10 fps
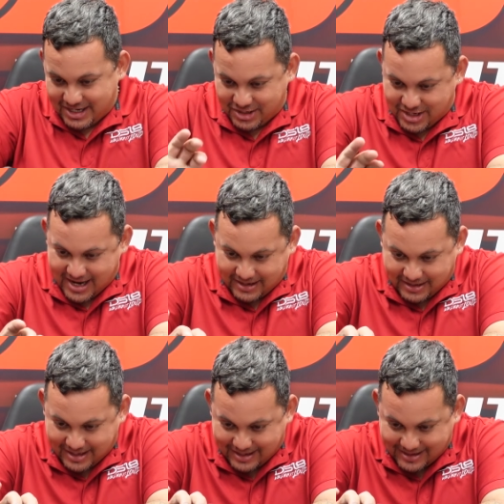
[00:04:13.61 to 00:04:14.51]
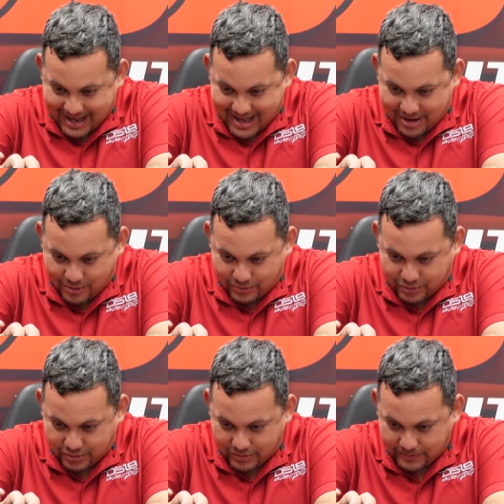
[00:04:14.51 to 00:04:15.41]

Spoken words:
check these out.